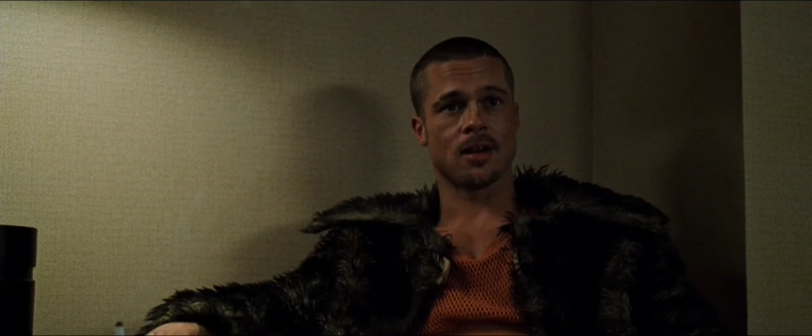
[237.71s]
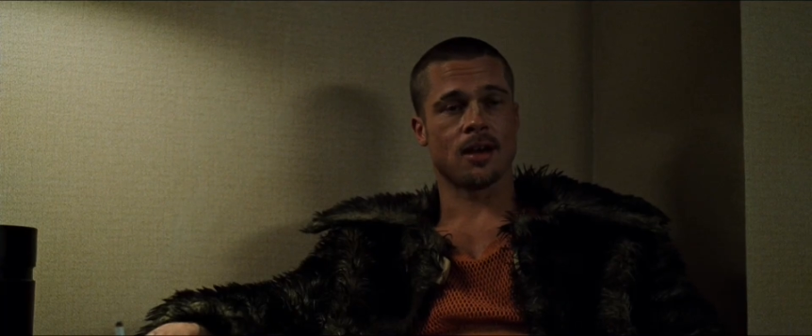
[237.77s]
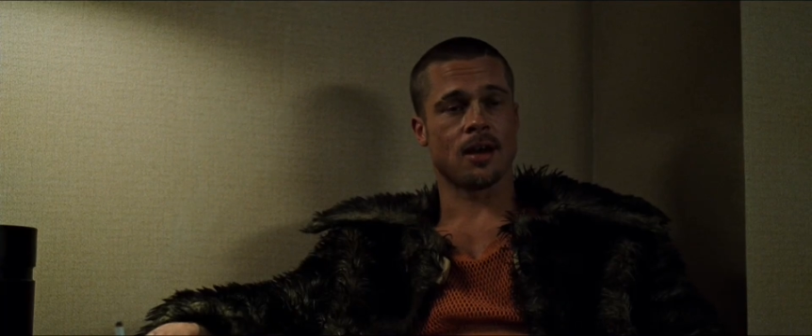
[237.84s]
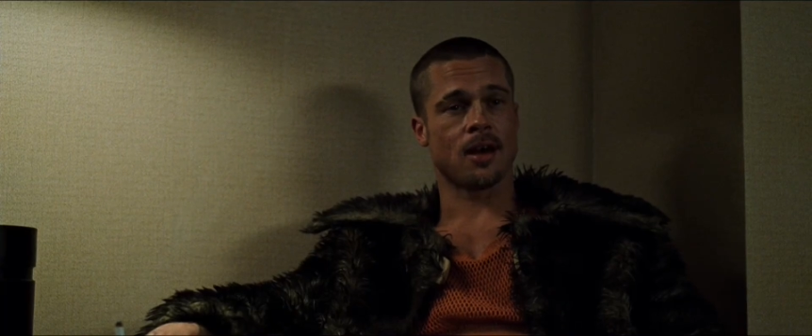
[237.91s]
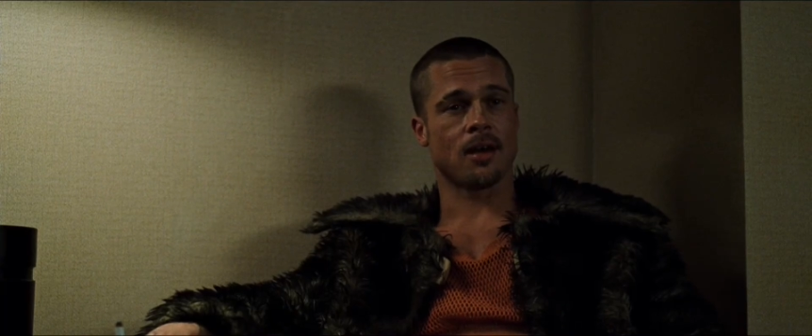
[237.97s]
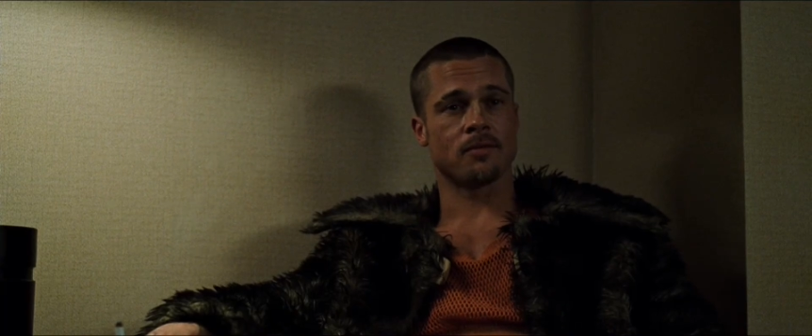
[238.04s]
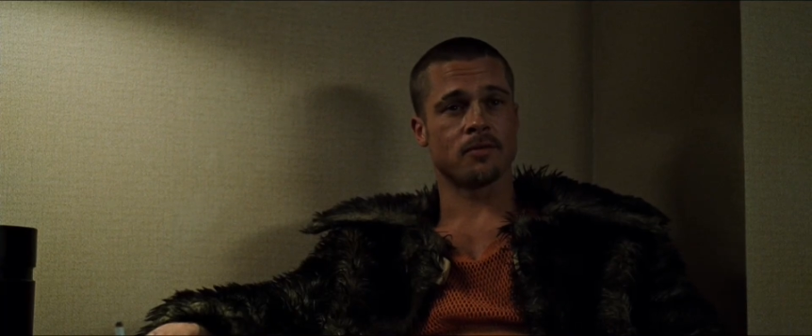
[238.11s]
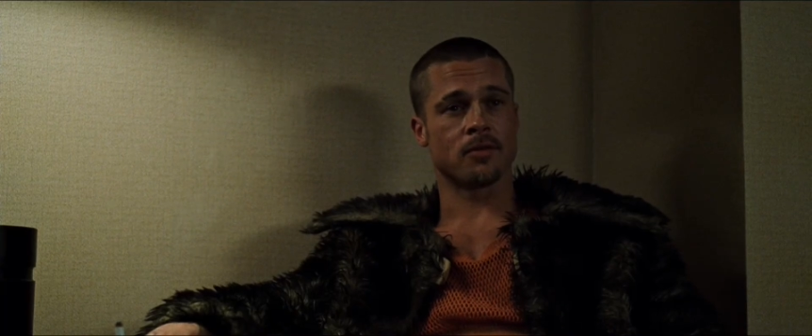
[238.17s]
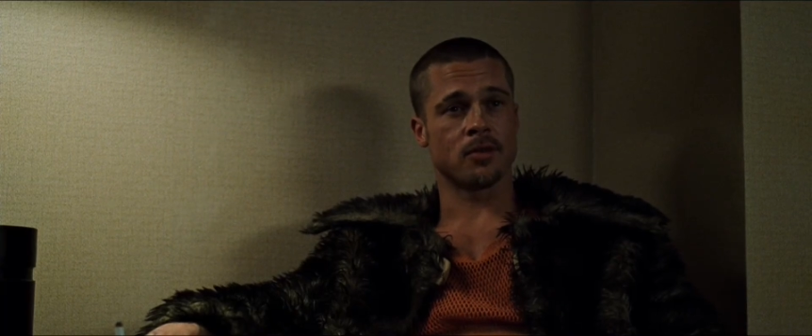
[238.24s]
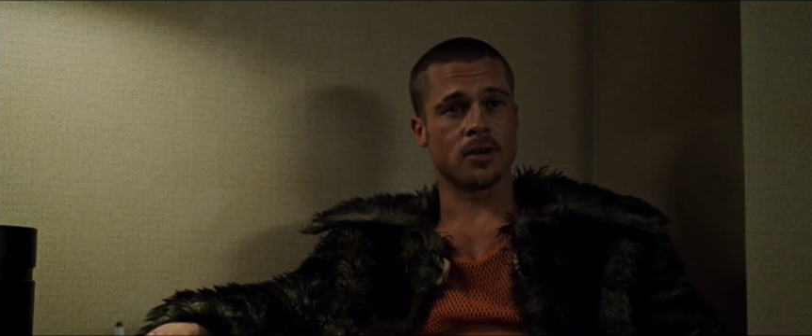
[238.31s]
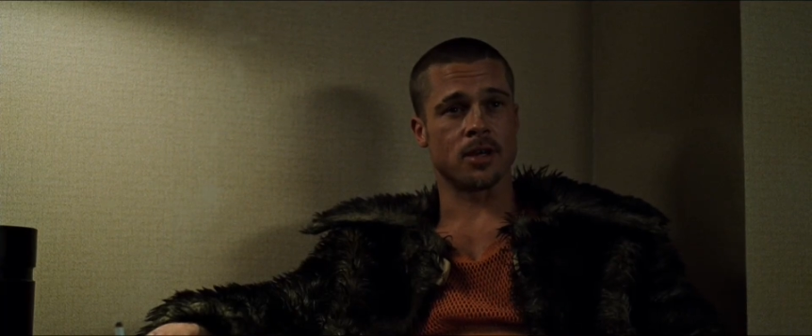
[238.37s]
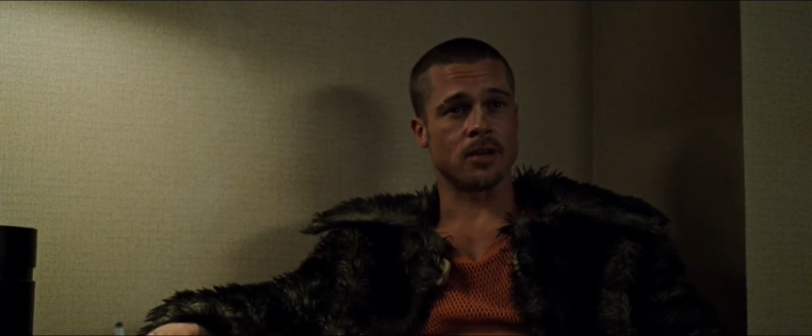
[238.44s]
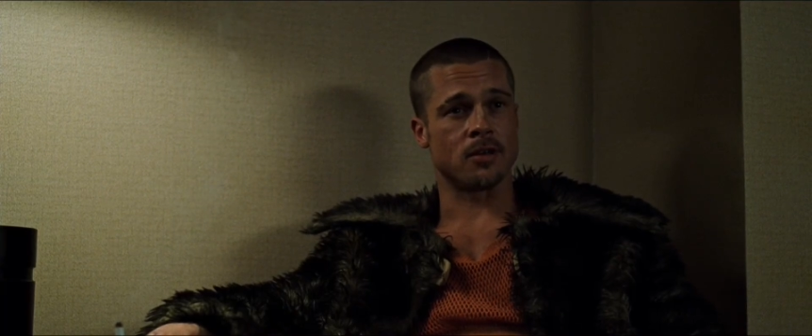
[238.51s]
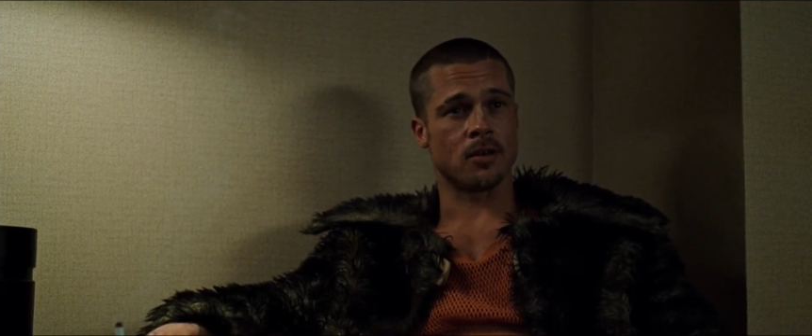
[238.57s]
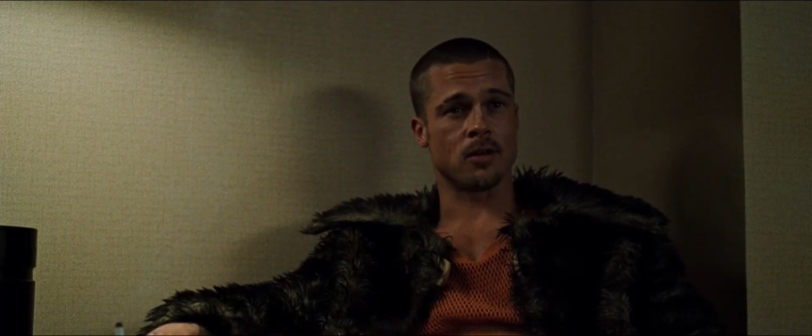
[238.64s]
I'm
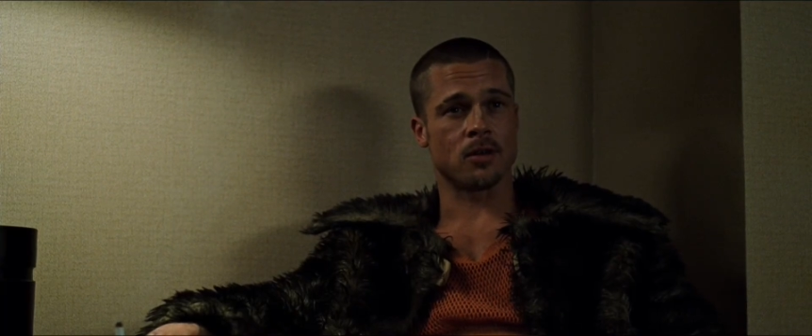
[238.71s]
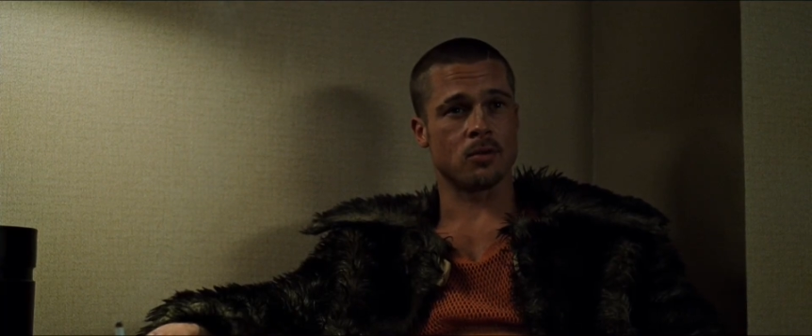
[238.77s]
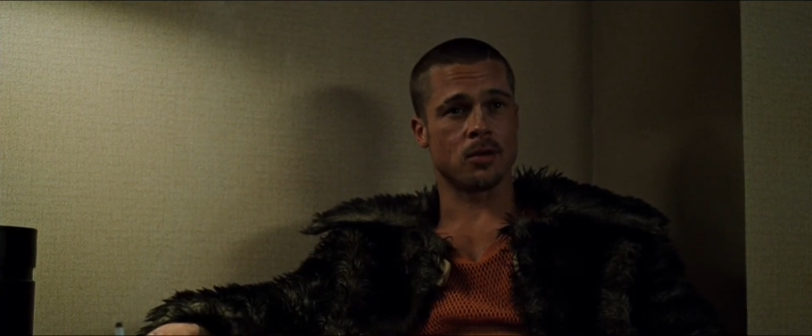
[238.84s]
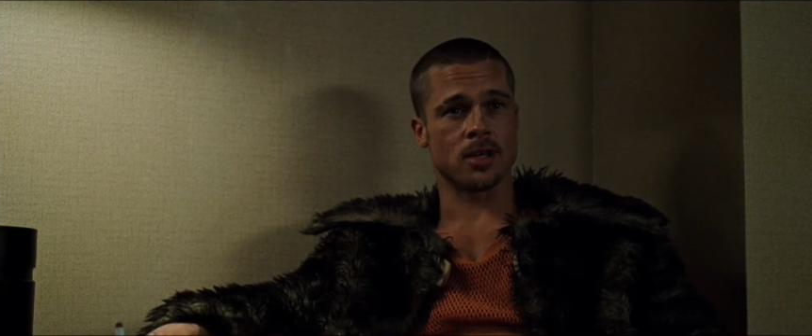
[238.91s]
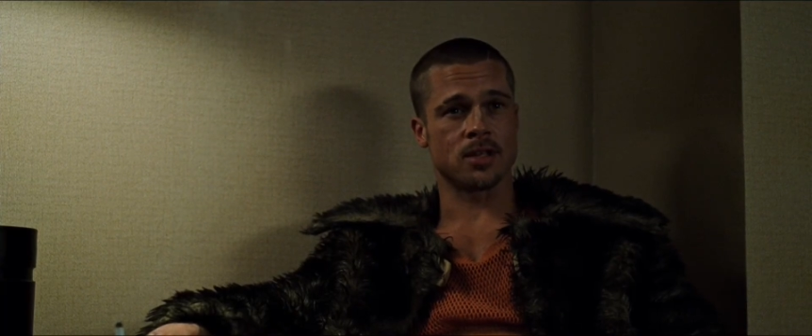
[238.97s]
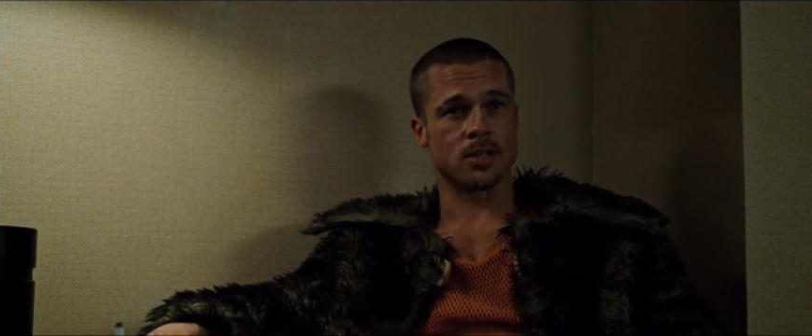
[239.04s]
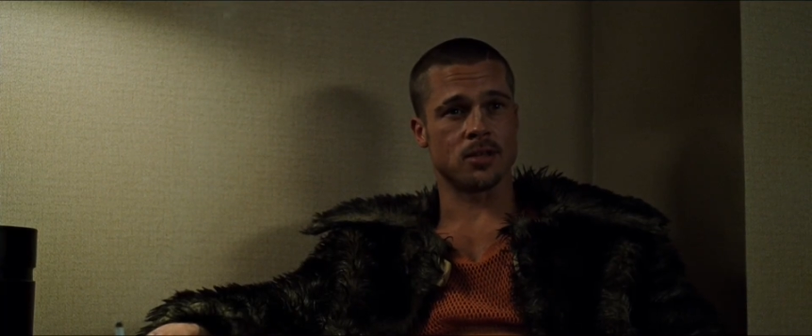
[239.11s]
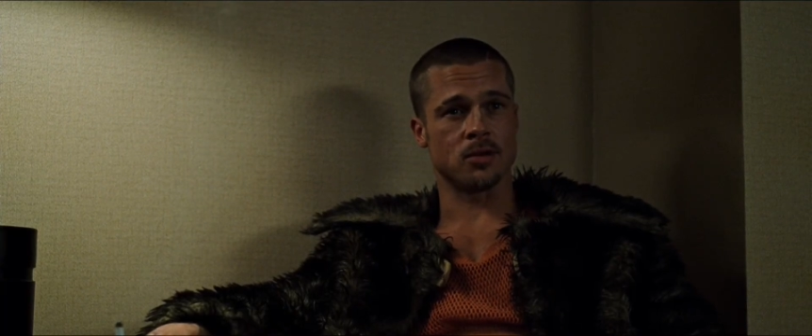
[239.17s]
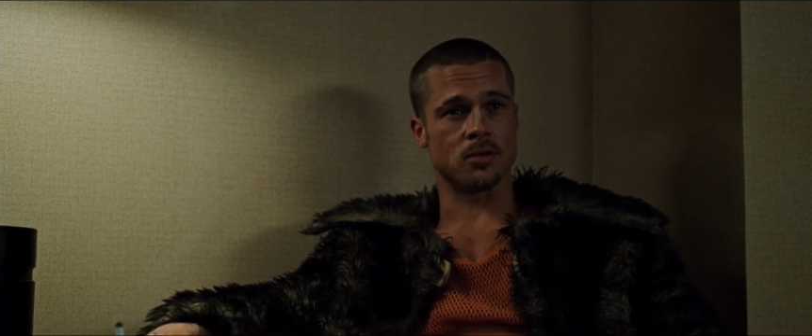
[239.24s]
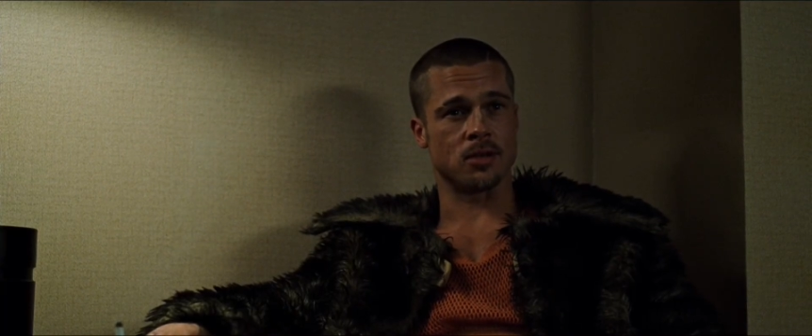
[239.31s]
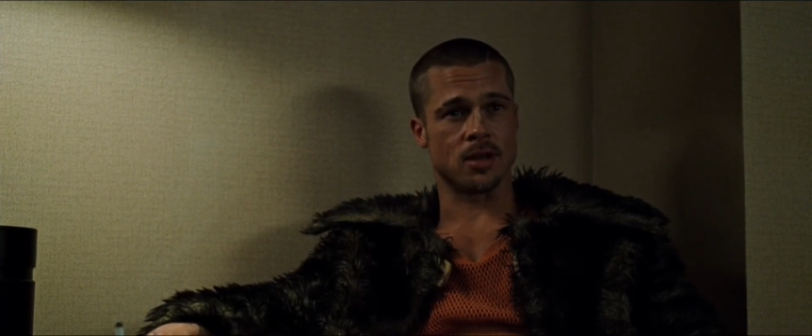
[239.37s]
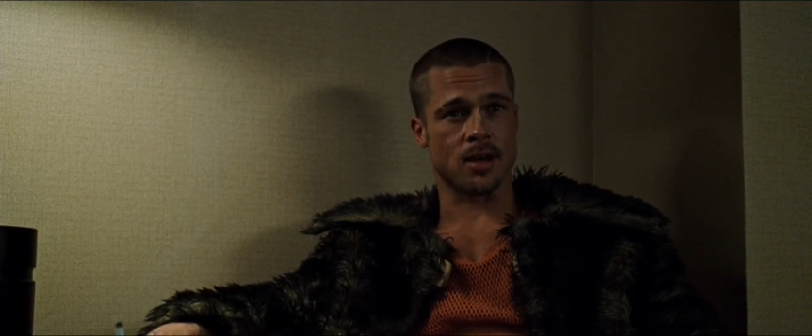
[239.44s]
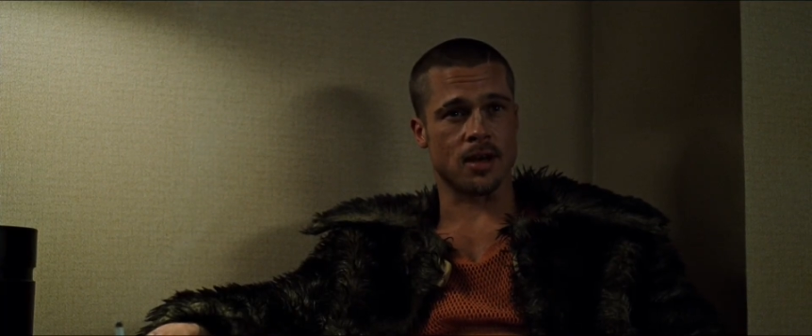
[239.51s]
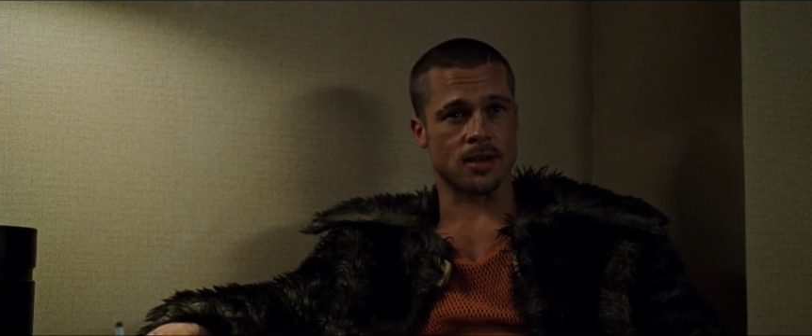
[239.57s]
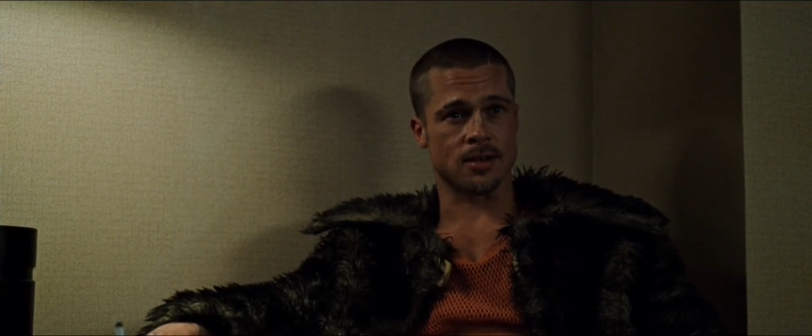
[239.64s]
free in all the ways that you are
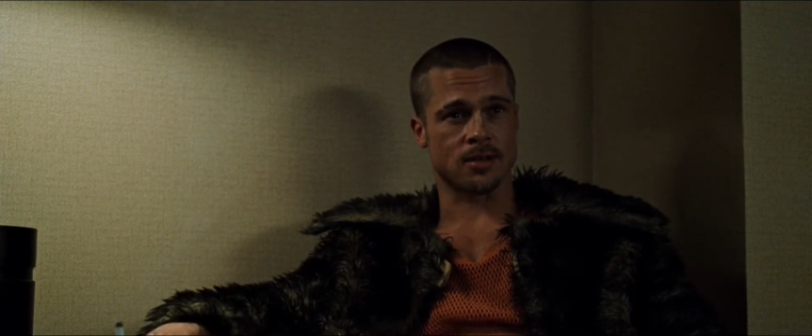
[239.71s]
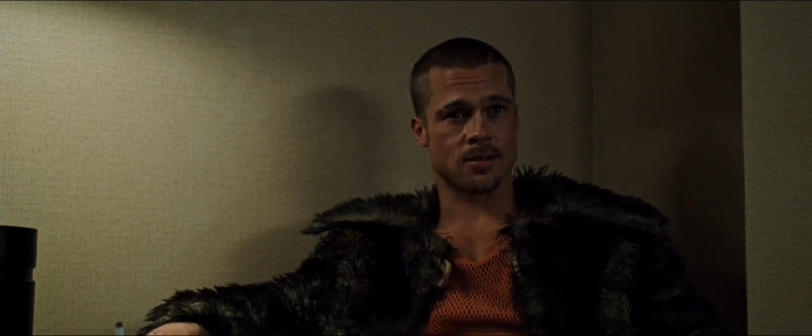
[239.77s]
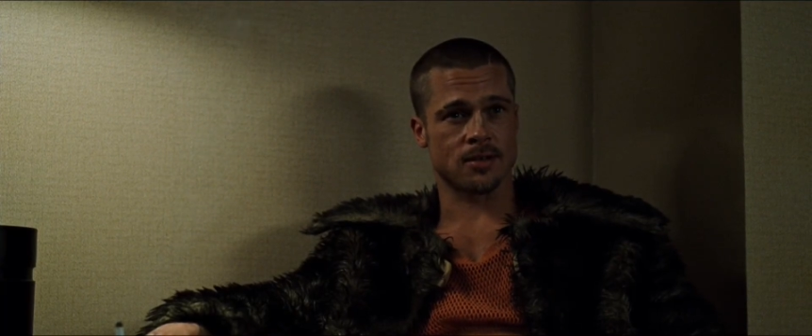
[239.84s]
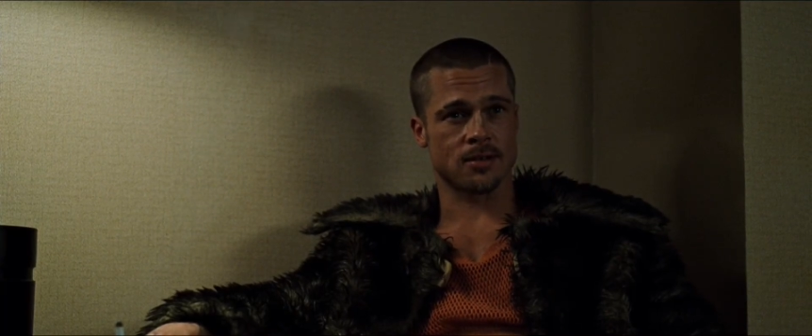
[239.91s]
not.